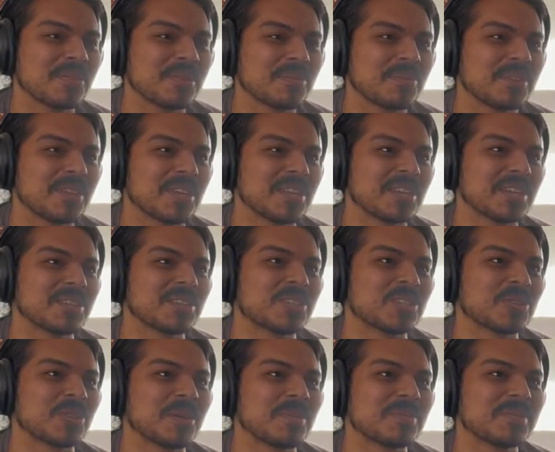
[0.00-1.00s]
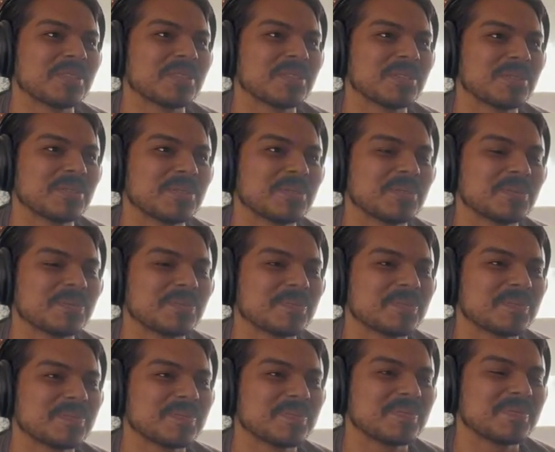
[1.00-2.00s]
the beginning of the trip to,
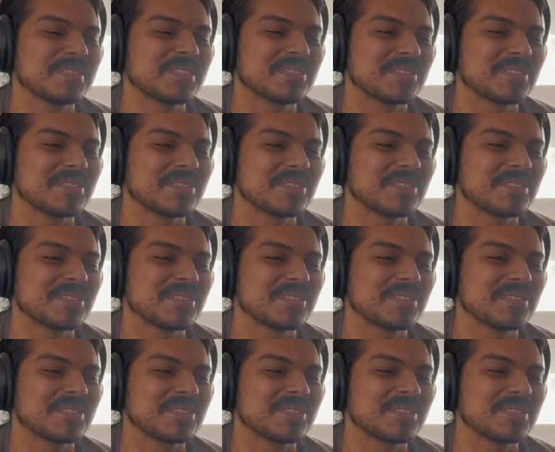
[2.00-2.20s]
to